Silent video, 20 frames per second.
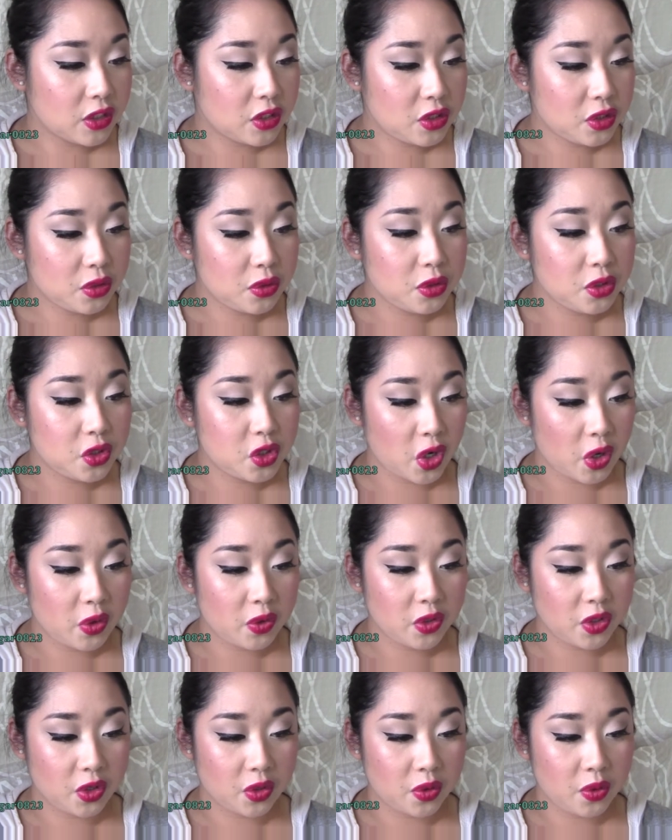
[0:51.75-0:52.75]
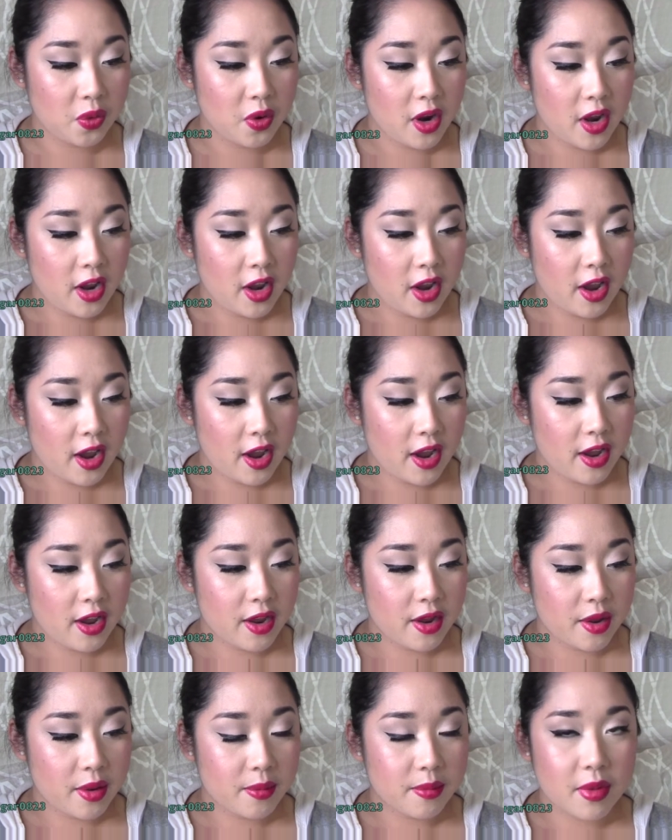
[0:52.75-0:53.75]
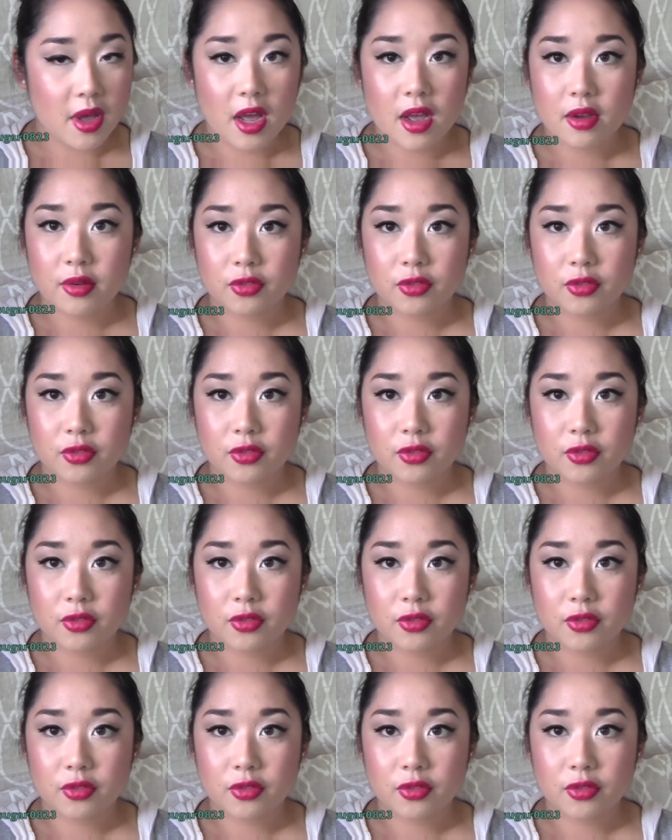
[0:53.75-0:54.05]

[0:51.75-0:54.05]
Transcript: to show you um,